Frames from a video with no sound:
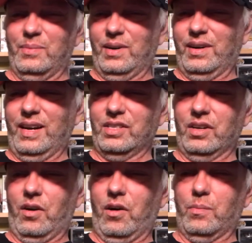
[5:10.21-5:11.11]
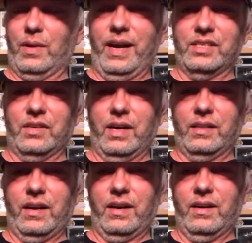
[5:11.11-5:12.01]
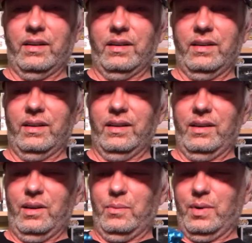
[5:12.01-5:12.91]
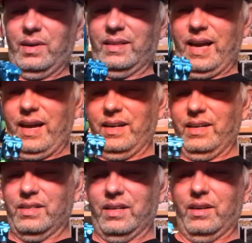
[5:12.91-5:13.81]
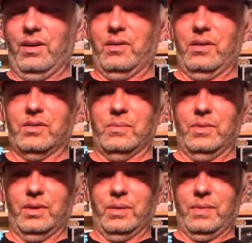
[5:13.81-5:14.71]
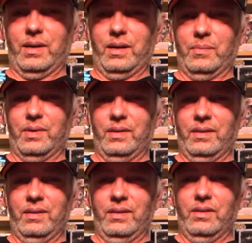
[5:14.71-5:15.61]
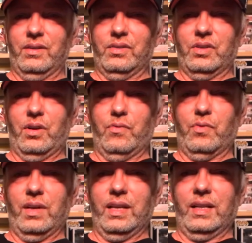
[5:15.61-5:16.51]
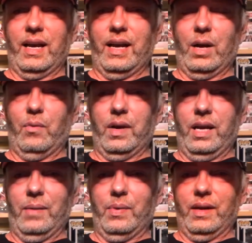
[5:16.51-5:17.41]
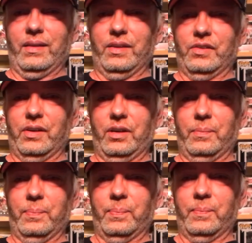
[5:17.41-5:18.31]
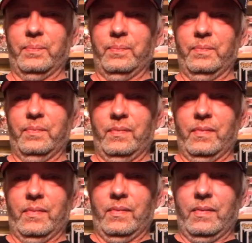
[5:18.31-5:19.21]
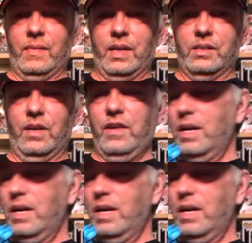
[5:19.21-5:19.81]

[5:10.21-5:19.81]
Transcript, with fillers: but that's a hard plastic right there. But that is an awesome looking pop. So really glad I went ahead and picked this up. So